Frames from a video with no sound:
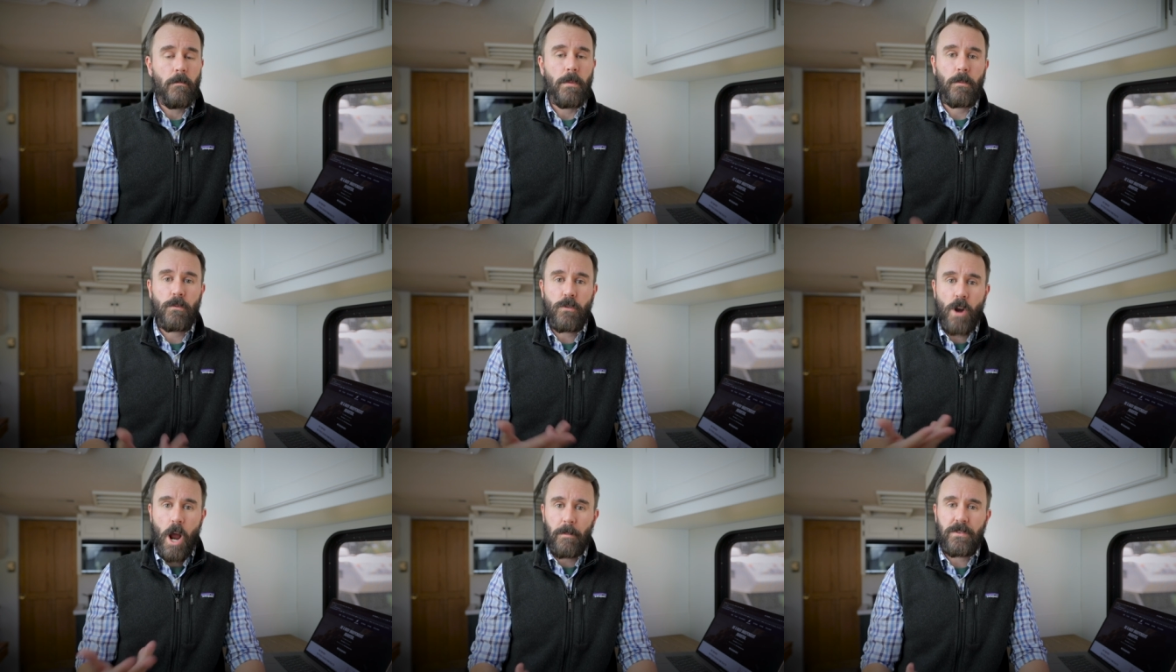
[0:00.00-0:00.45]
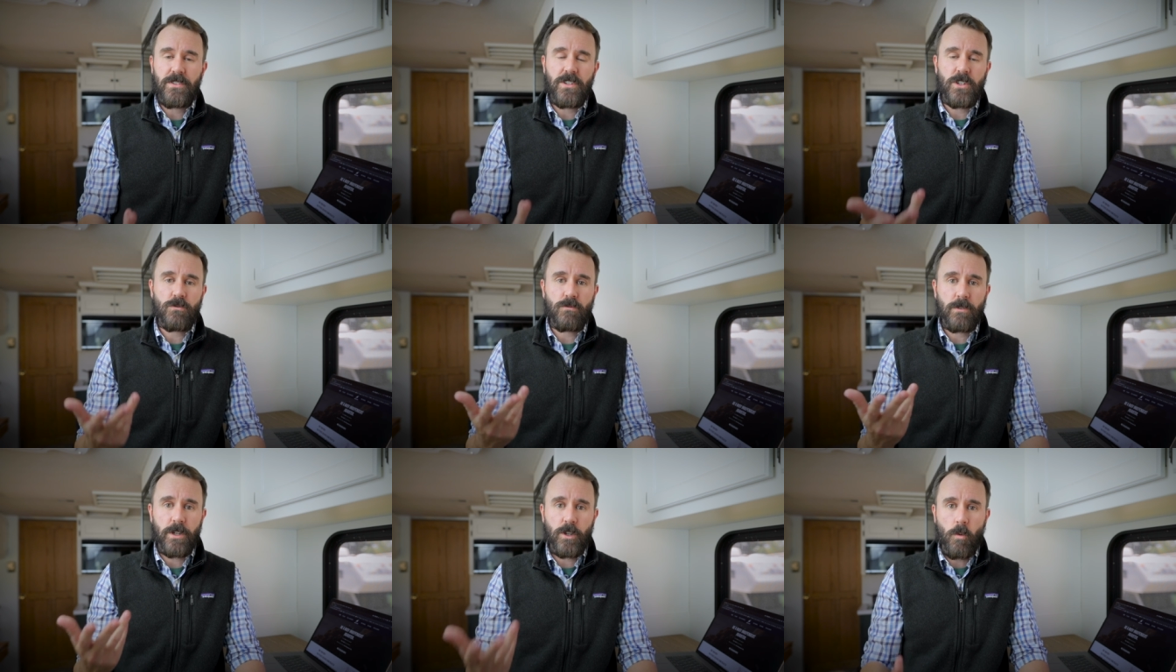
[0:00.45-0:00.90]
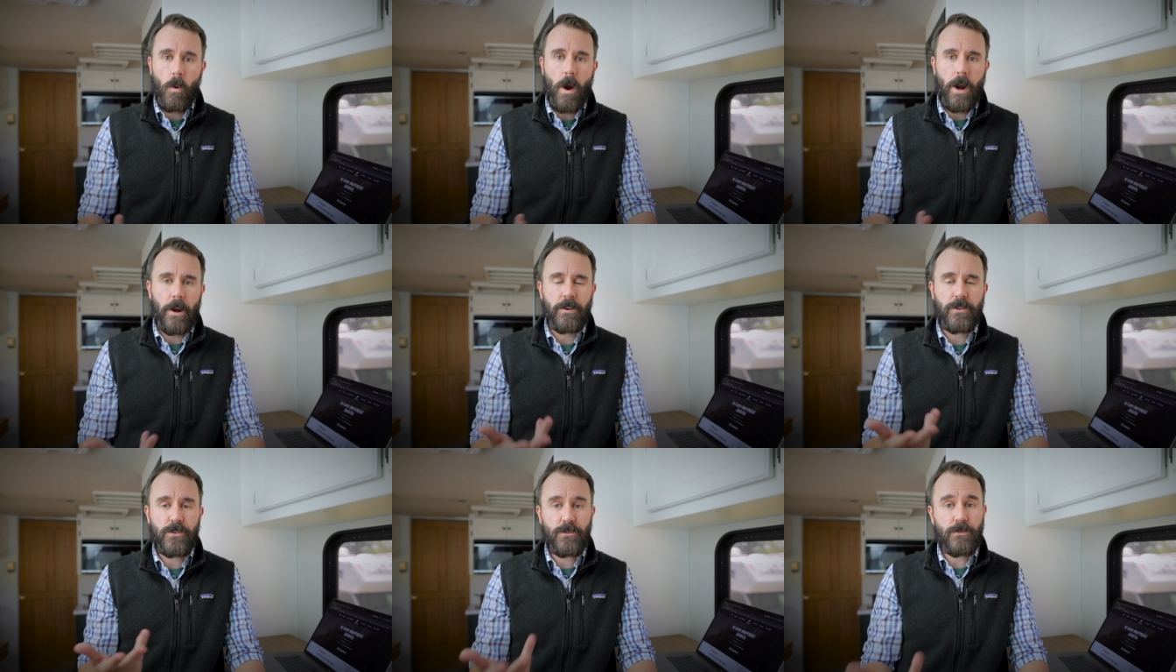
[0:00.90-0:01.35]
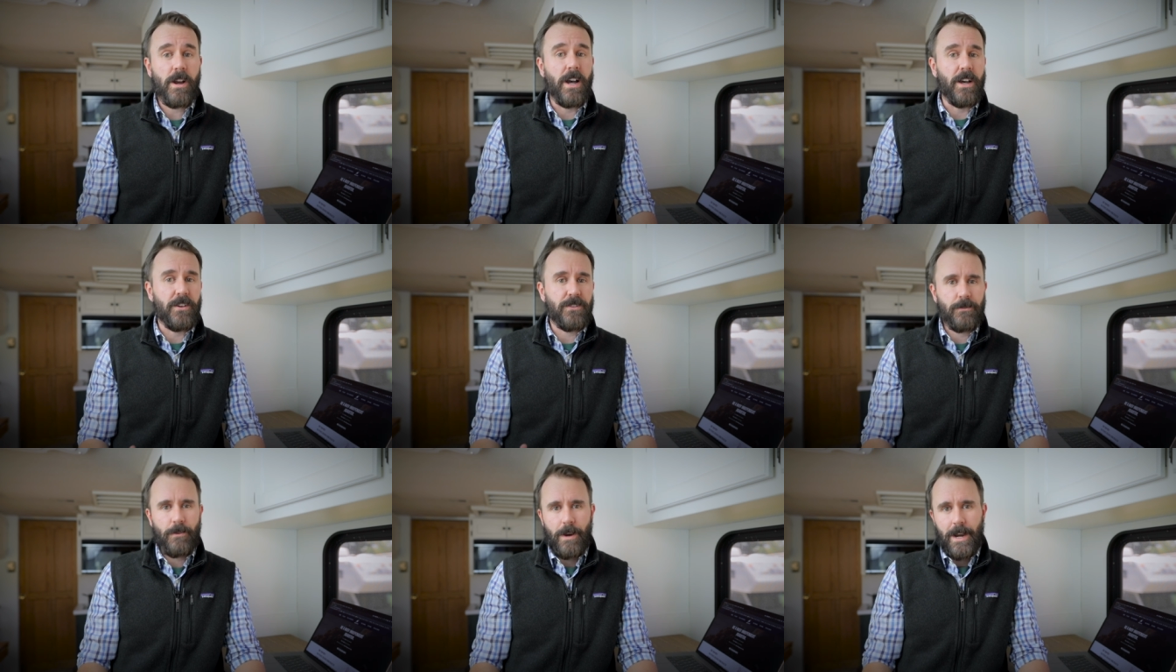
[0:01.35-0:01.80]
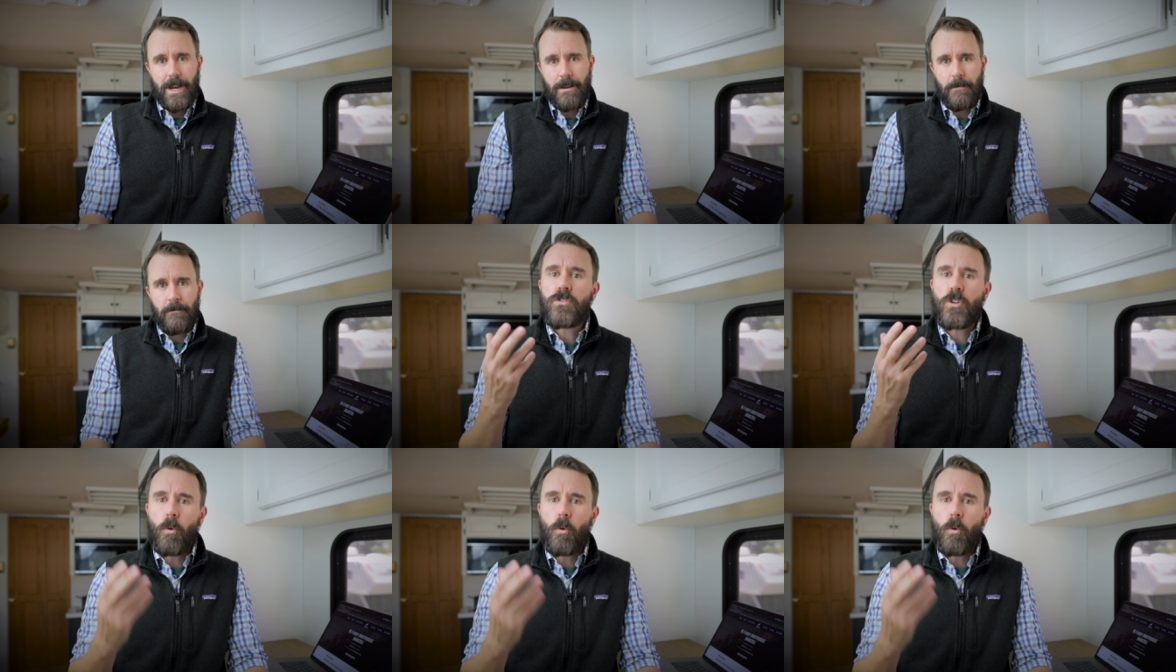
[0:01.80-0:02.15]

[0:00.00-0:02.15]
but promises require trust, right?